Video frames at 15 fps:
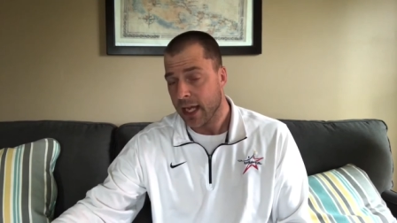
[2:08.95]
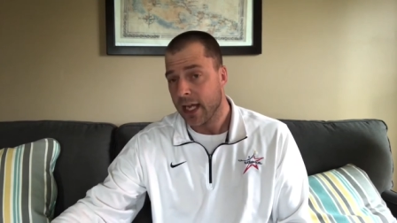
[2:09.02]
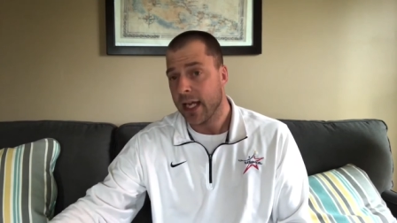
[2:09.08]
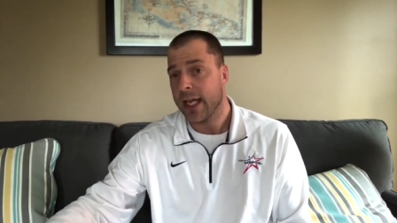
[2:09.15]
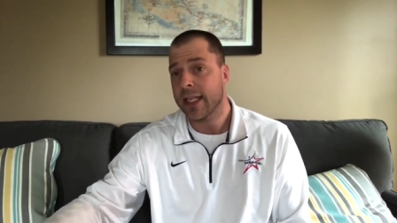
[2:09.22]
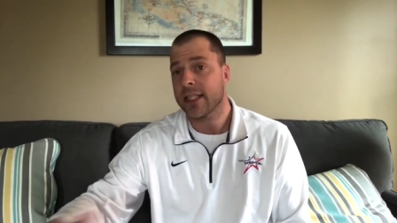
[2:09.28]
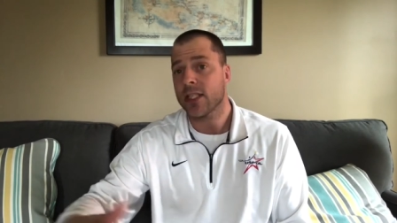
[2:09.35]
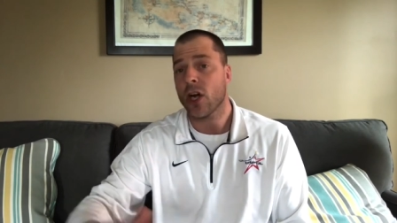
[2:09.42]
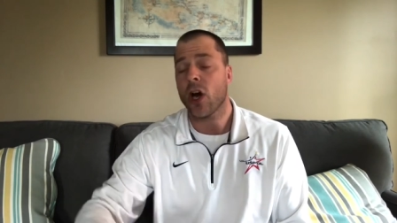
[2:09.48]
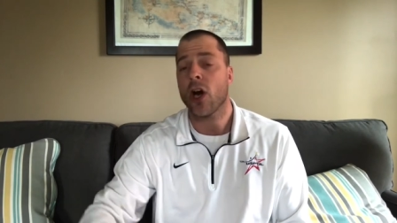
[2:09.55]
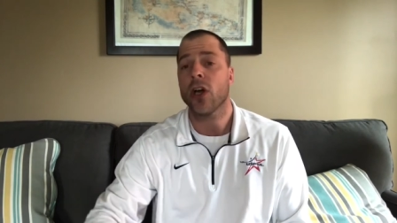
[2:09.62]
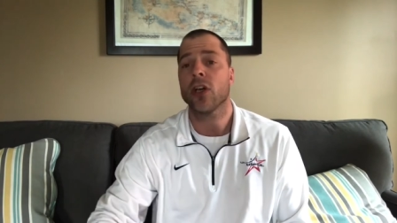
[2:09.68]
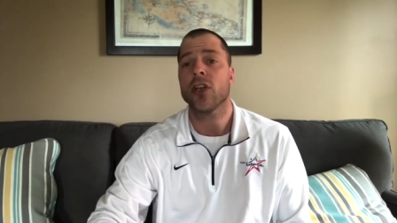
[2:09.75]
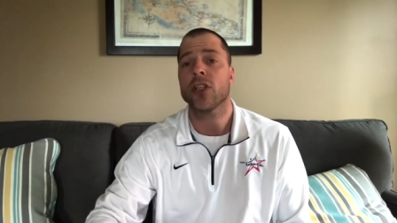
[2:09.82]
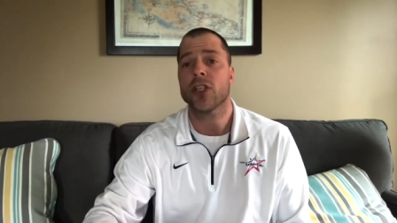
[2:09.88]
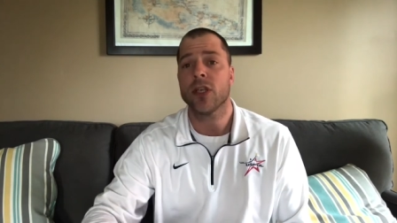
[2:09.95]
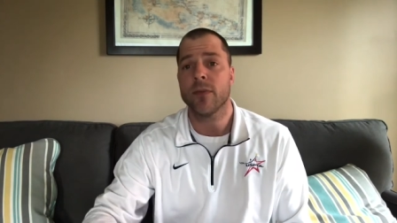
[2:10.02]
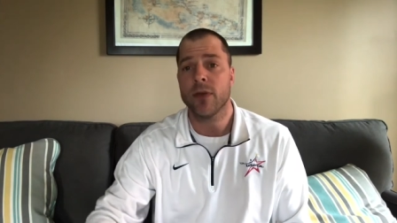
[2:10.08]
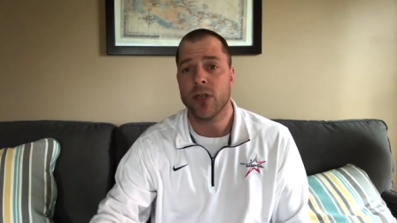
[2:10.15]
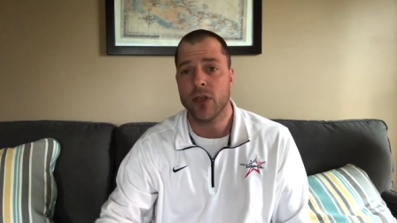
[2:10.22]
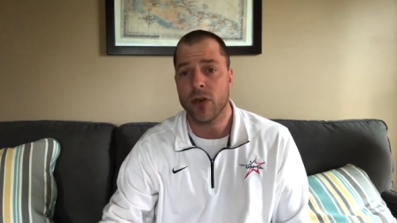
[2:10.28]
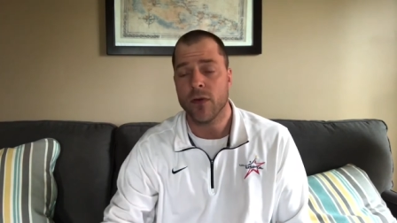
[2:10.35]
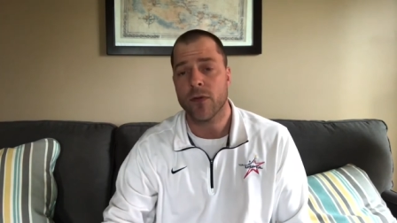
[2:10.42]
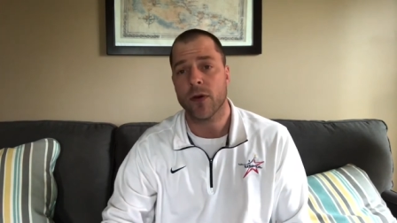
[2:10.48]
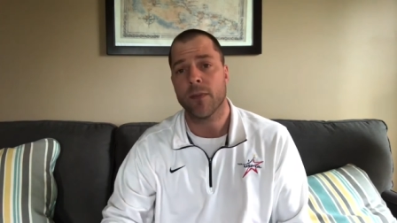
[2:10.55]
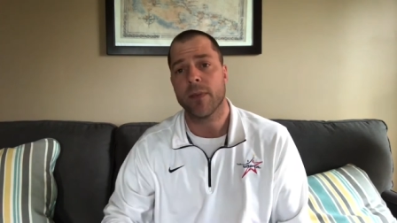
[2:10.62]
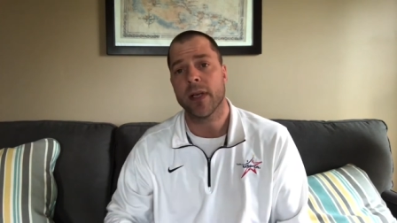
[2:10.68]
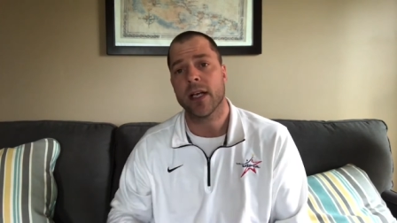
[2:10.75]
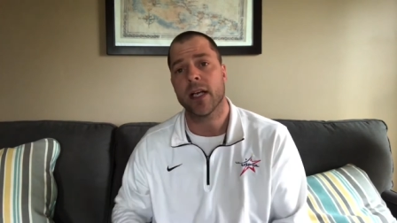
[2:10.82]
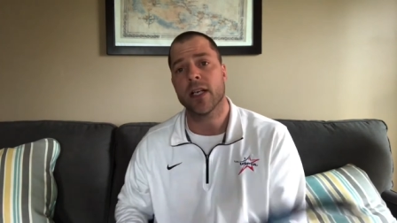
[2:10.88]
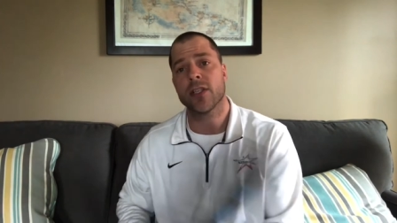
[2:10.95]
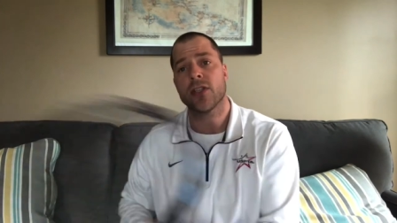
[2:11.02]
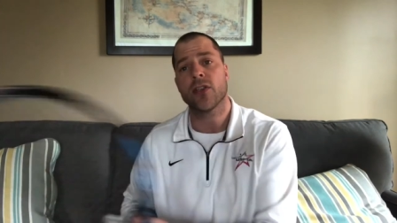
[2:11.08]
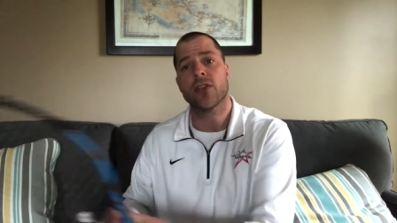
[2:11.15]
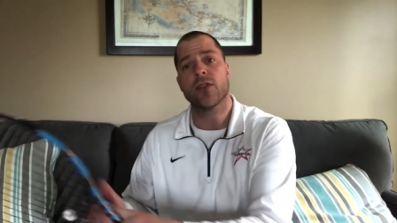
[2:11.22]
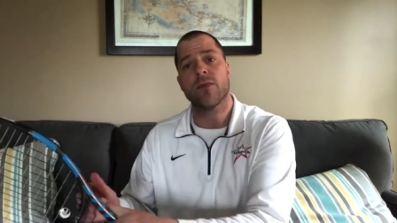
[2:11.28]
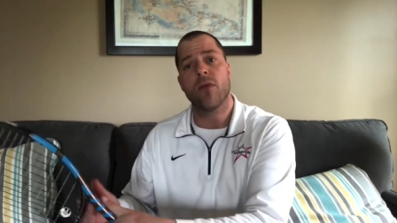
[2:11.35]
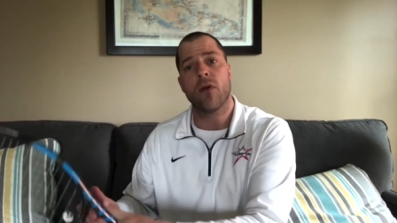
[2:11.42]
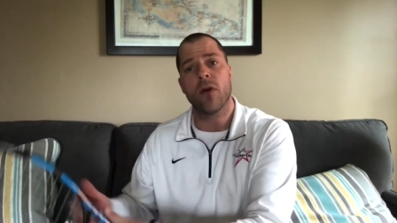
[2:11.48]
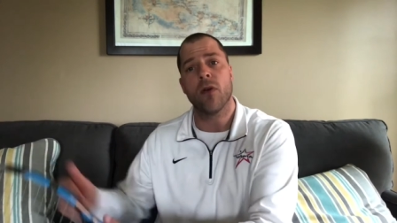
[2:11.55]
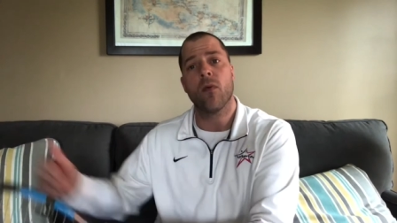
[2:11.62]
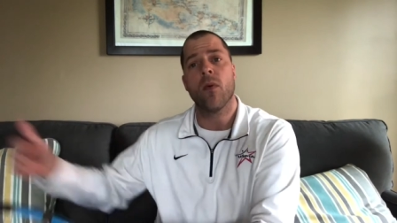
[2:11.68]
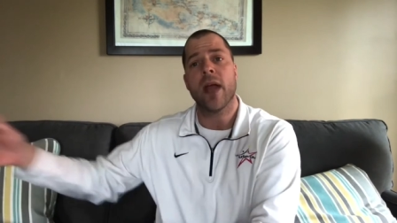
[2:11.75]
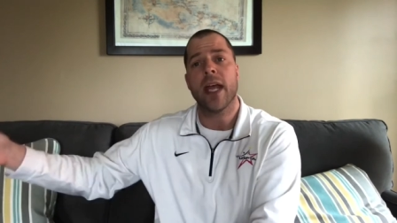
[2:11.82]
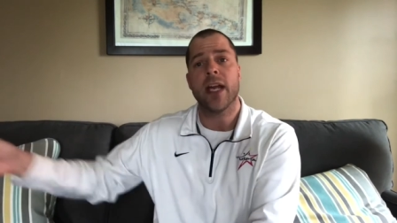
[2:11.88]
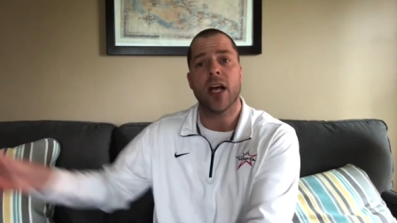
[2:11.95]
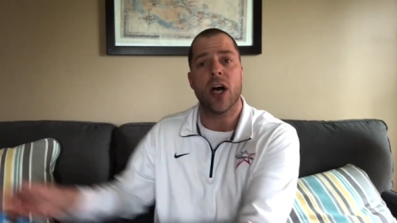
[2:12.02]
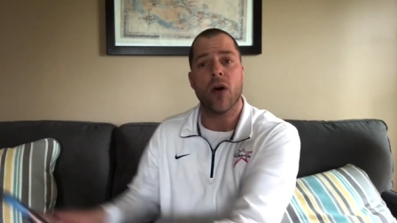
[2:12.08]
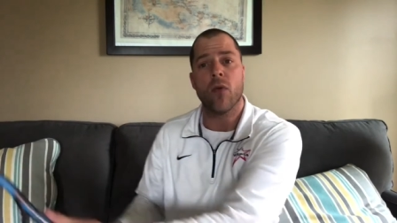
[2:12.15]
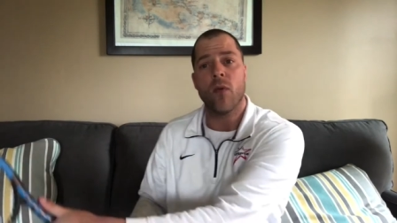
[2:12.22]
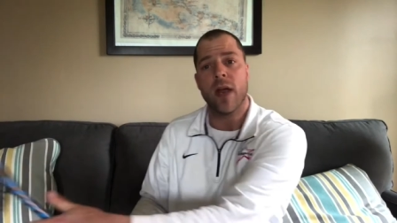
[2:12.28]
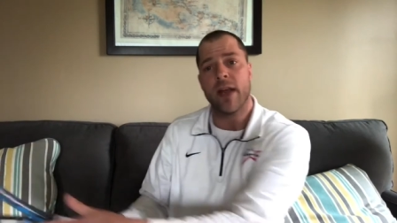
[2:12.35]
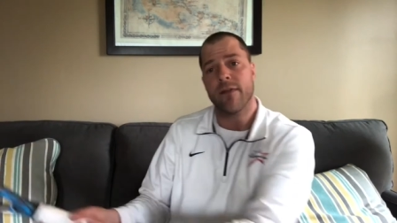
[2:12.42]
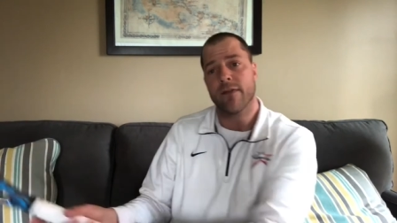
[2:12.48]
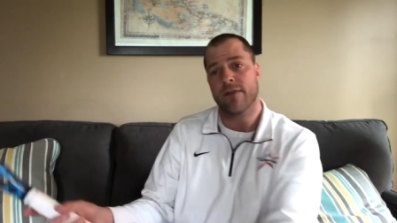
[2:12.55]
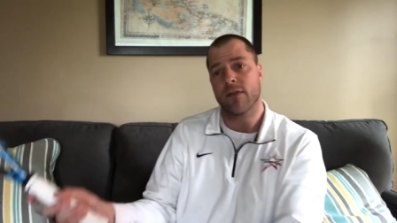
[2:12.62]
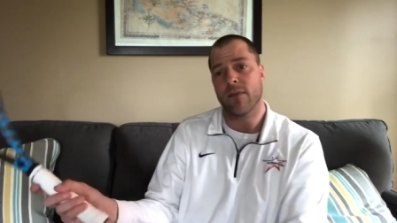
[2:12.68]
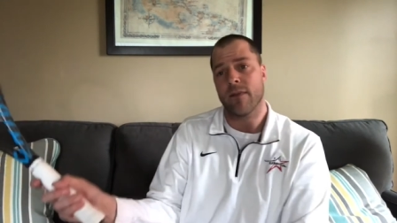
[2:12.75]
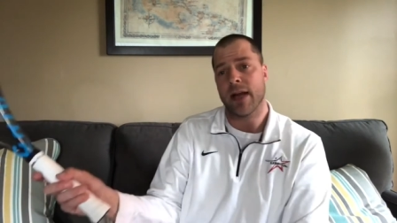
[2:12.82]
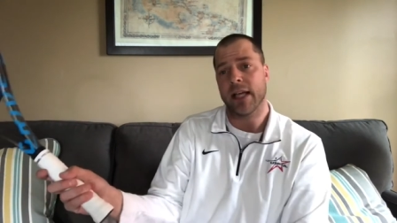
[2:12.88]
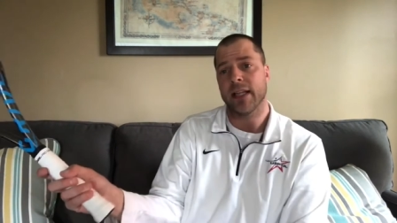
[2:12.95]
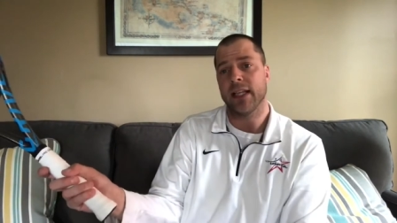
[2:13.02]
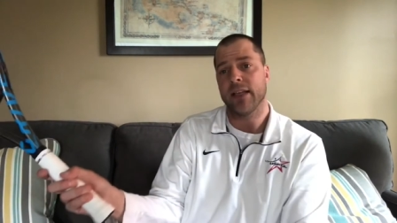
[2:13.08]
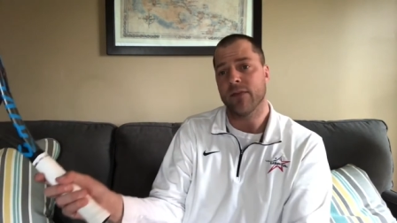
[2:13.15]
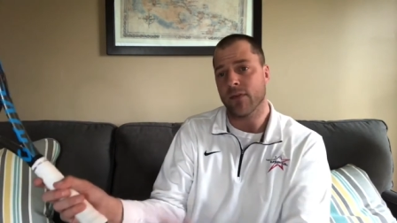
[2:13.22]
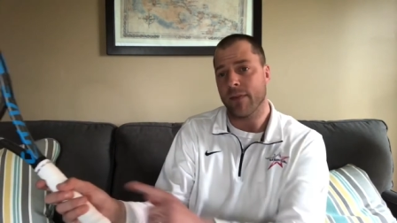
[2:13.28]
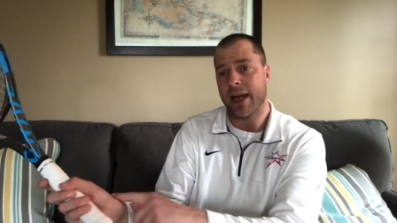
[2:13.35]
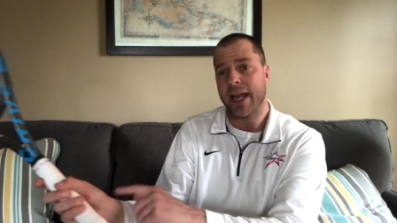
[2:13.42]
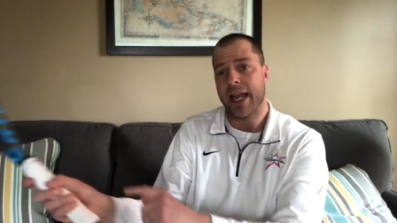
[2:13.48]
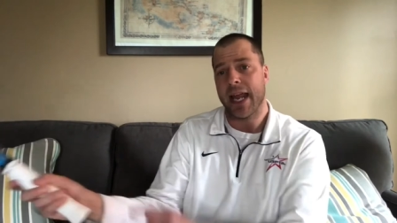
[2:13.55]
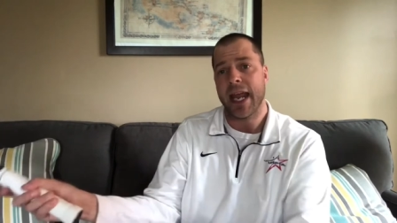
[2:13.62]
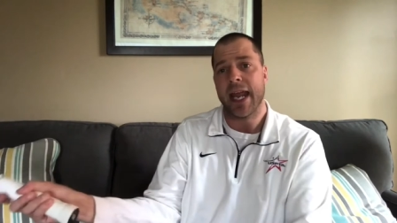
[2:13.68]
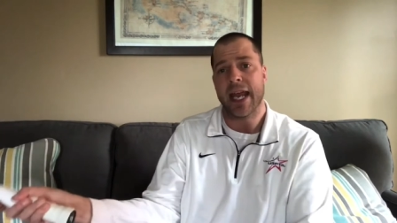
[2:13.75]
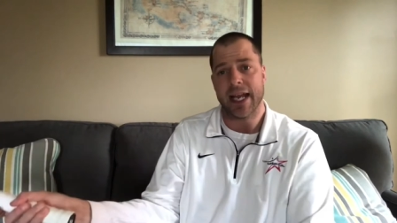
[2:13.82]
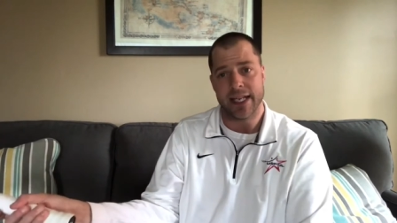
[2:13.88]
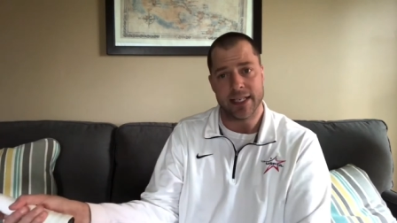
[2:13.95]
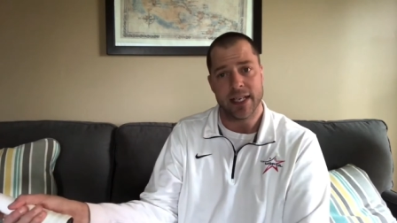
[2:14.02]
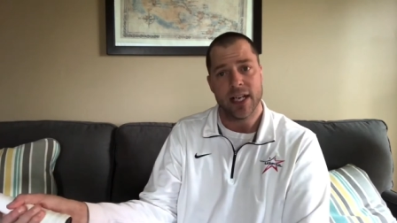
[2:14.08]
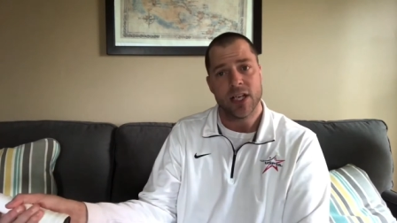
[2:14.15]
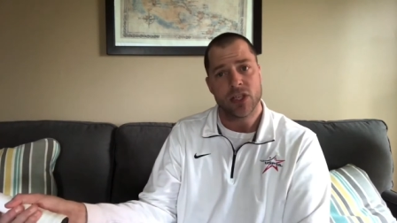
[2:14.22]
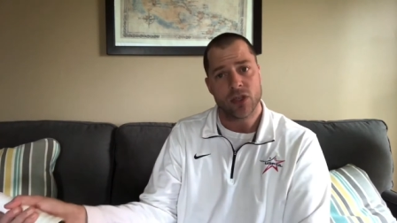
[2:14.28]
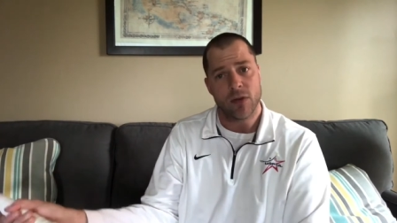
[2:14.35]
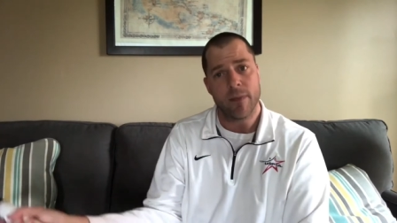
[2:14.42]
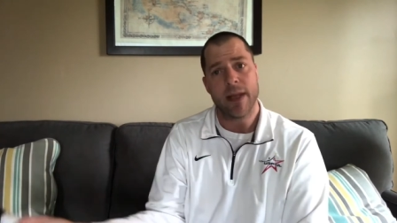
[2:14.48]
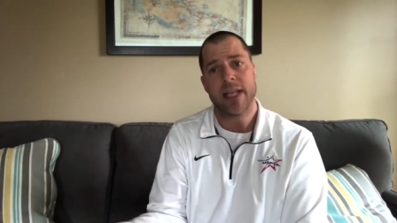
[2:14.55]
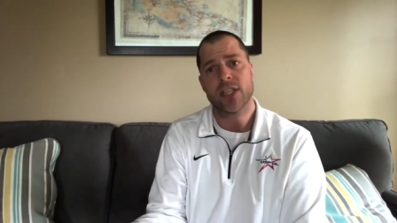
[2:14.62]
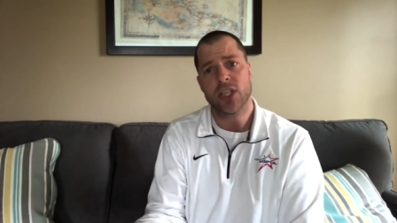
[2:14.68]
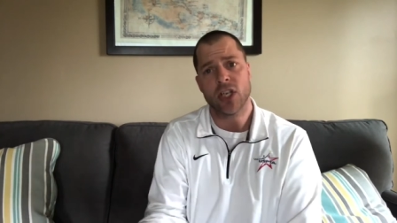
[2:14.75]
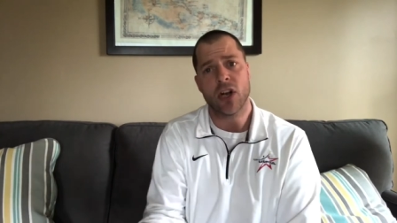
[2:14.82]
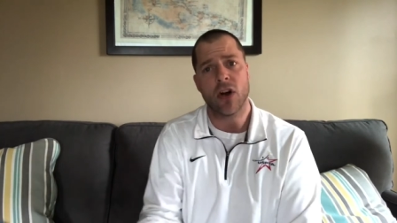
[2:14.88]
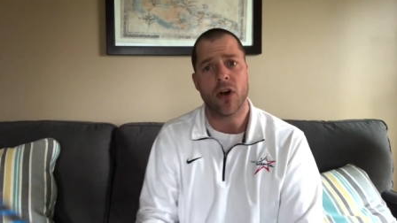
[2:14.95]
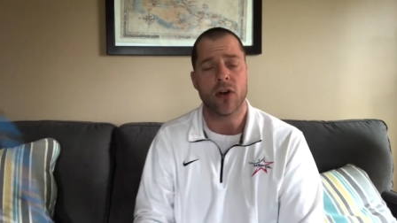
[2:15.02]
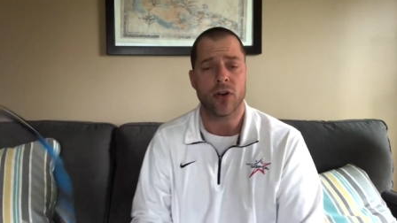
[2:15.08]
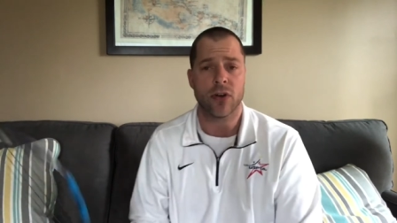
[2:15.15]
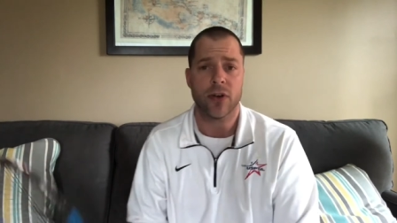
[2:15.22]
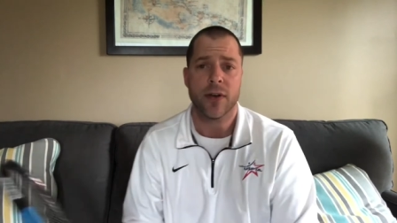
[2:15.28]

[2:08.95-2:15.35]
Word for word: it's harder to maneuver because there's more weight away from my lever, my hand. So it makes it harder